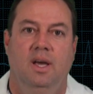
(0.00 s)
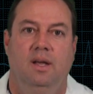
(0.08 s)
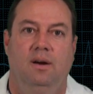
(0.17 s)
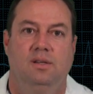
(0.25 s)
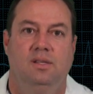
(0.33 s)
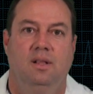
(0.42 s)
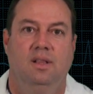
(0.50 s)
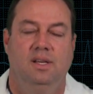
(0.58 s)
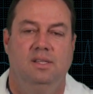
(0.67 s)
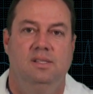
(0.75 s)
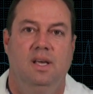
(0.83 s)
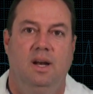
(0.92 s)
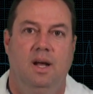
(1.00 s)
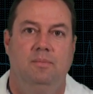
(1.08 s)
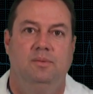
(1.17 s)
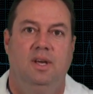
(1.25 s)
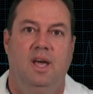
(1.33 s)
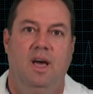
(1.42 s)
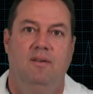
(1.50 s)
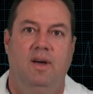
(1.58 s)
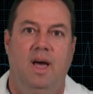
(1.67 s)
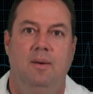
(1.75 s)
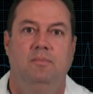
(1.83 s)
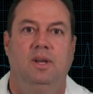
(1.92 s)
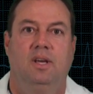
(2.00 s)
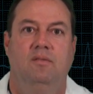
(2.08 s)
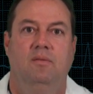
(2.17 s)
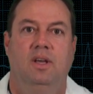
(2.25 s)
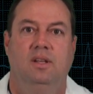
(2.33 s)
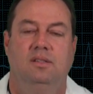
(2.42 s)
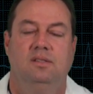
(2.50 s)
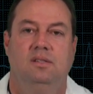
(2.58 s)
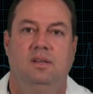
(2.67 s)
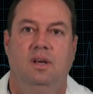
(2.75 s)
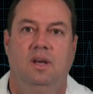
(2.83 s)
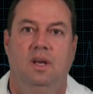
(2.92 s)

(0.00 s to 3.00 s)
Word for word: and are suddenly set up to have apneic events.